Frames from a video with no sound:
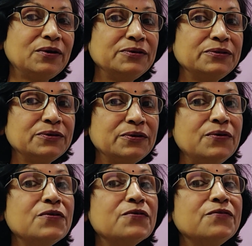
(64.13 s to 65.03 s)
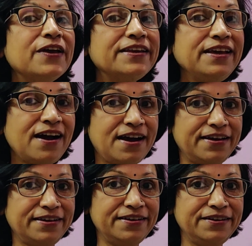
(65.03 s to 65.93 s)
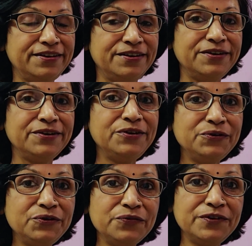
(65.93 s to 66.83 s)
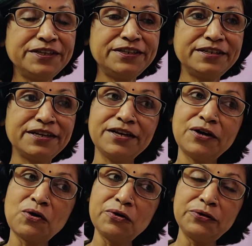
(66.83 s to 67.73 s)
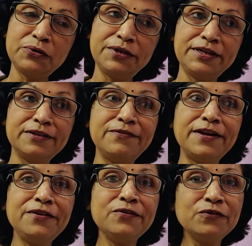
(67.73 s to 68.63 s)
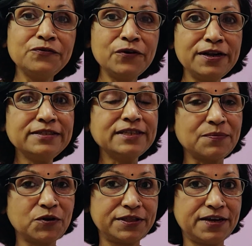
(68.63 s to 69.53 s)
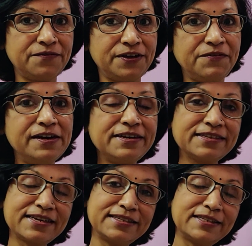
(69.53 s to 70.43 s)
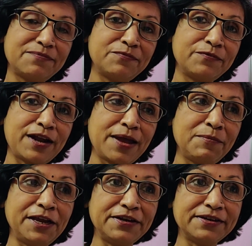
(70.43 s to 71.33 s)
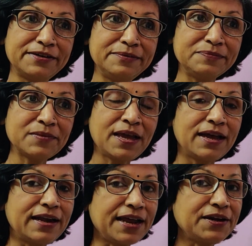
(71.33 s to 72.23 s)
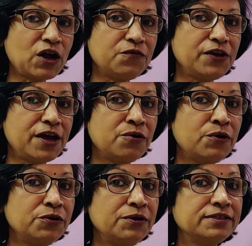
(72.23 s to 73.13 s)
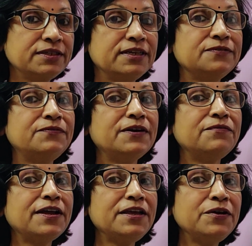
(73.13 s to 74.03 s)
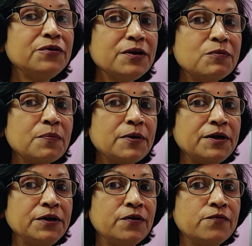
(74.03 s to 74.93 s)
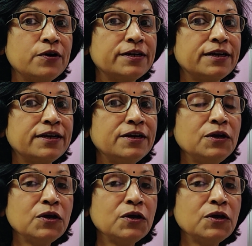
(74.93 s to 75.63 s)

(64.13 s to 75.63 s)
also very high, due to which also it is very useful in some other way. We will discuss some time later. Right now we are going to discuss one very unique property of water,